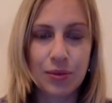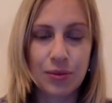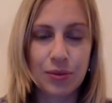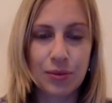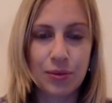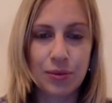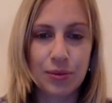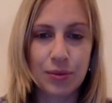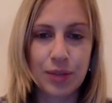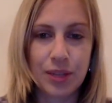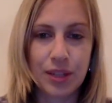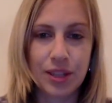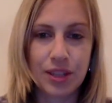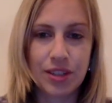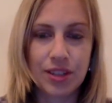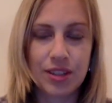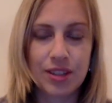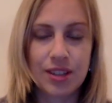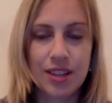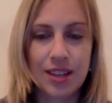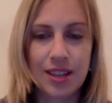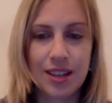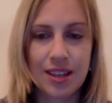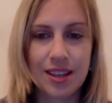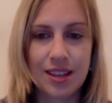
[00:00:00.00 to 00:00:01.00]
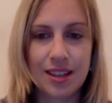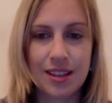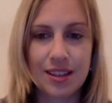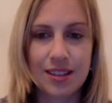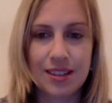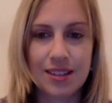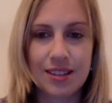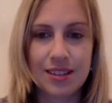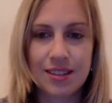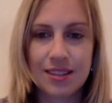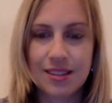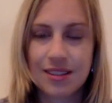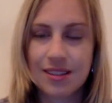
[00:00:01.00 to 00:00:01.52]
which
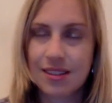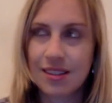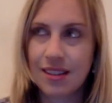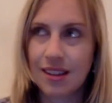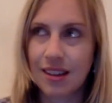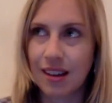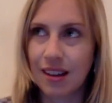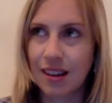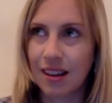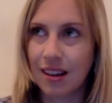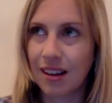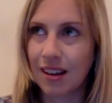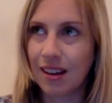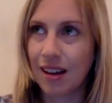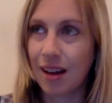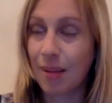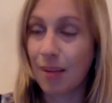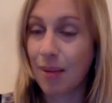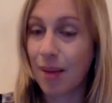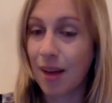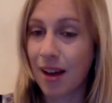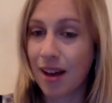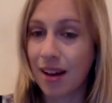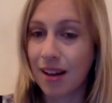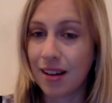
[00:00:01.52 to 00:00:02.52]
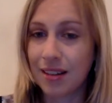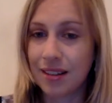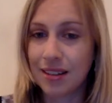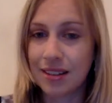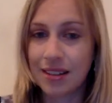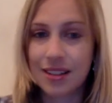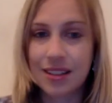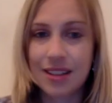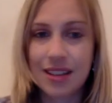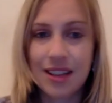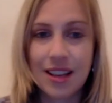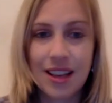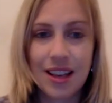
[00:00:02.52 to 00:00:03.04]
is about
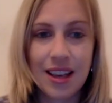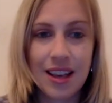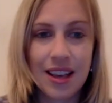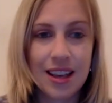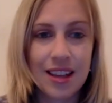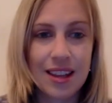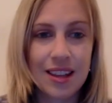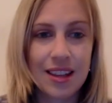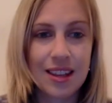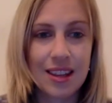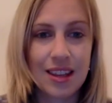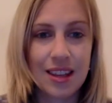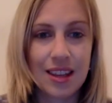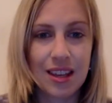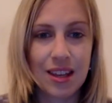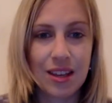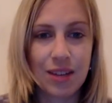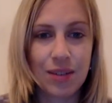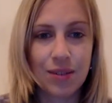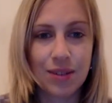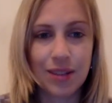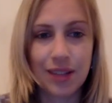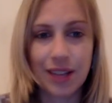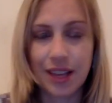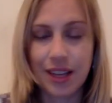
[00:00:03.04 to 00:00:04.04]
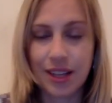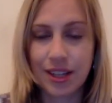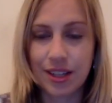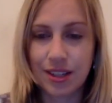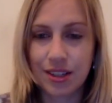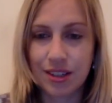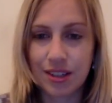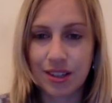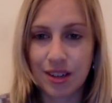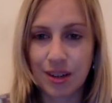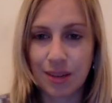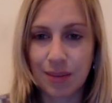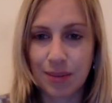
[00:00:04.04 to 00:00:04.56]
the
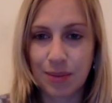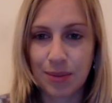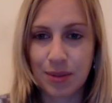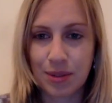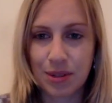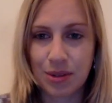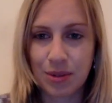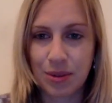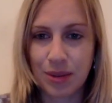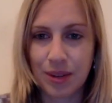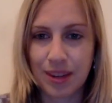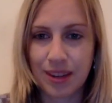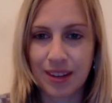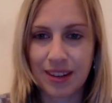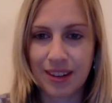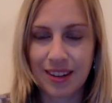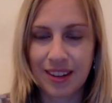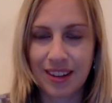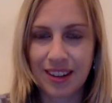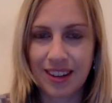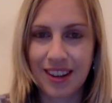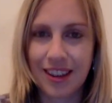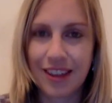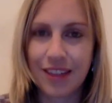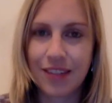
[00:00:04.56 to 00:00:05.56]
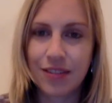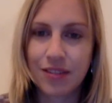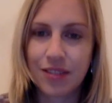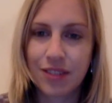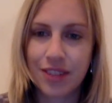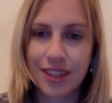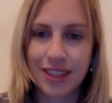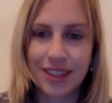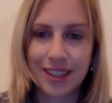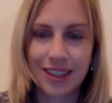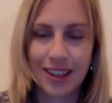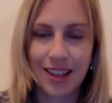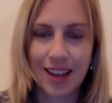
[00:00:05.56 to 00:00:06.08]
relationship between the
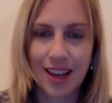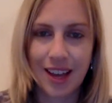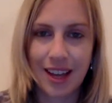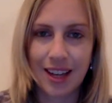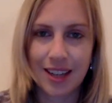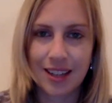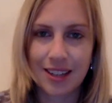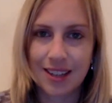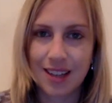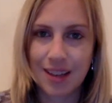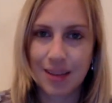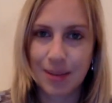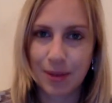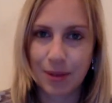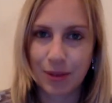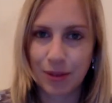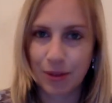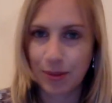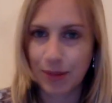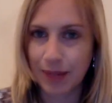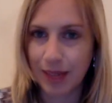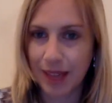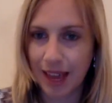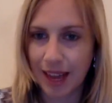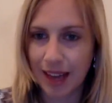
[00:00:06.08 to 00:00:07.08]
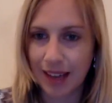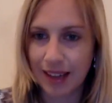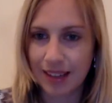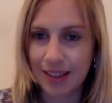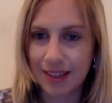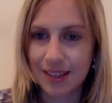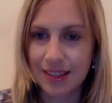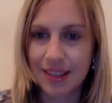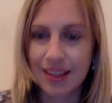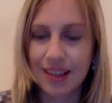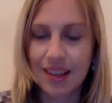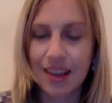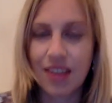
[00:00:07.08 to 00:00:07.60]
infrared light coming from a
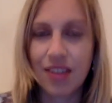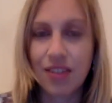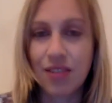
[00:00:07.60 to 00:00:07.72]
galaxy and the